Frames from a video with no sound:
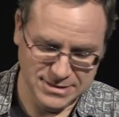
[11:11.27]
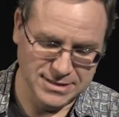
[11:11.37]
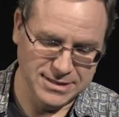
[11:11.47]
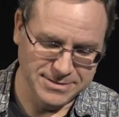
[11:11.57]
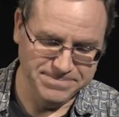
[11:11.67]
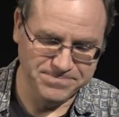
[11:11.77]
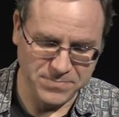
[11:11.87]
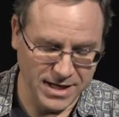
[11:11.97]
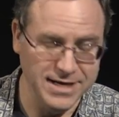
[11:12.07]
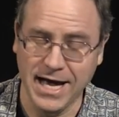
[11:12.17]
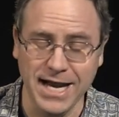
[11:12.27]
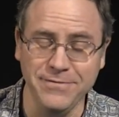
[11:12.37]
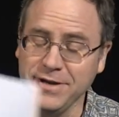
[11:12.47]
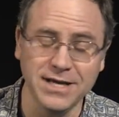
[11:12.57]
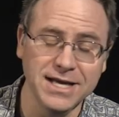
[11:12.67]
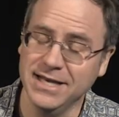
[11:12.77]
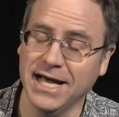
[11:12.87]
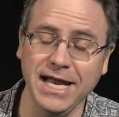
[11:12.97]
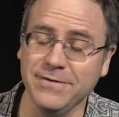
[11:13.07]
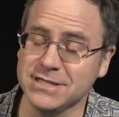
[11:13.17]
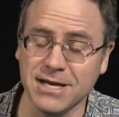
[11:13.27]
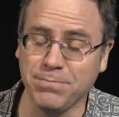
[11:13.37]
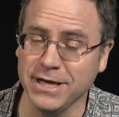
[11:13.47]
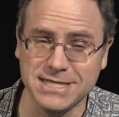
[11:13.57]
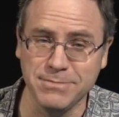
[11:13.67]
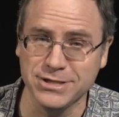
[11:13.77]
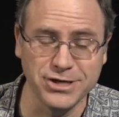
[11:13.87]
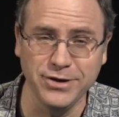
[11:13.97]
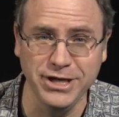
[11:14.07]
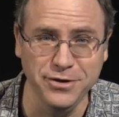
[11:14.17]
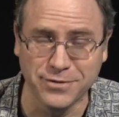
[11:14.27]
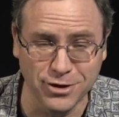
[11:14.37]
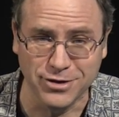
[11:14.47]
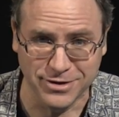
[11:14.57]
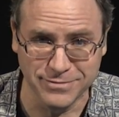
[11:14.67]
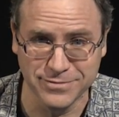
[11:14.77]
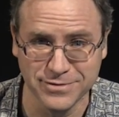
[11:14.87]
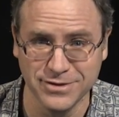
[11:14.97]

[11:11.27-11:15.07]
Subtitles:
And not even someplace in Missouri you've heard of.